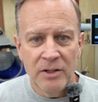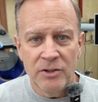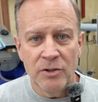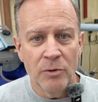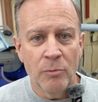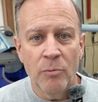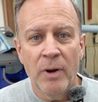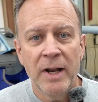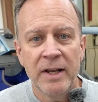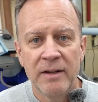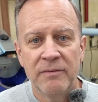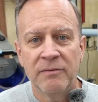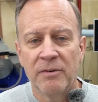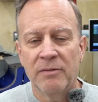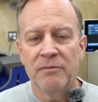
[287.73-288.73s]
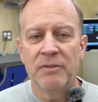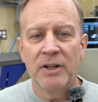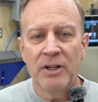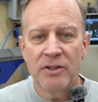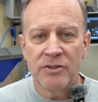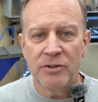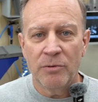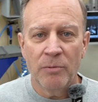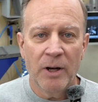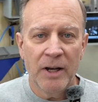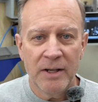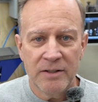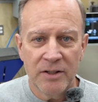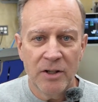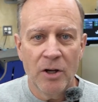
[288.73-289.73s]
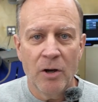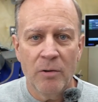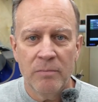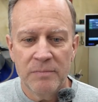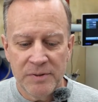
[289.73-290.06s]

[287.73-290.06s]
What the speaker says: You're ready for finish, you're ready to go.